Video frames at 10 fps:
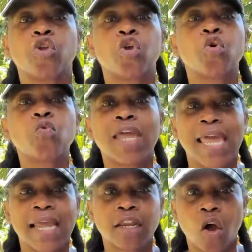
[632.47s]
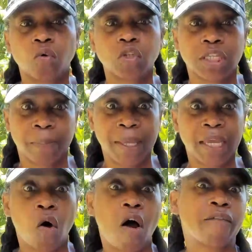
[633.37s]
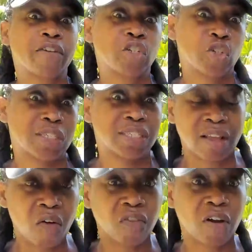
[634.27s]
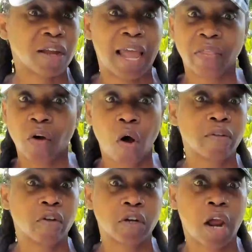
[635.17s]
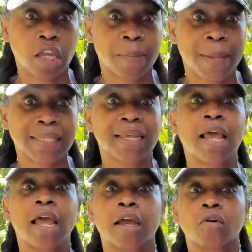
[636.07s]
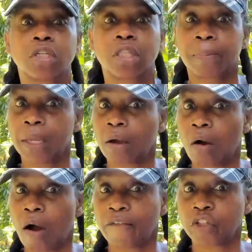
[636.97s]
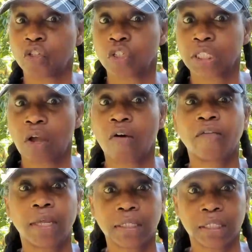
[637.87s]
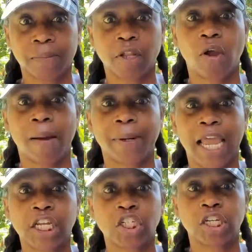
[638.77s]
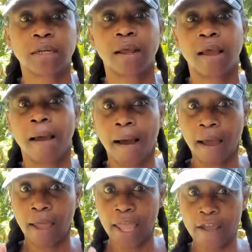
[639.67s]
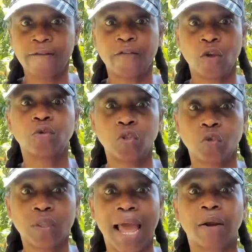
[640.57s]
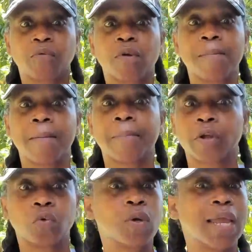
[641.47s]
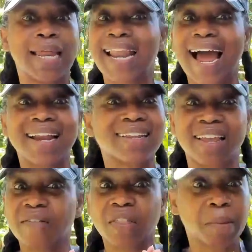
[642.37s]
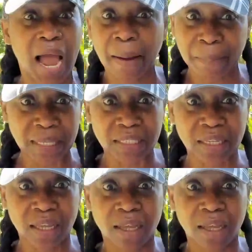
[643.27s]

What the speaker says: you can go to the PICA office yourself, gather all of your documents, and go to the PICA office yourself and submit your application. If you do that, remember you cannot give them copies.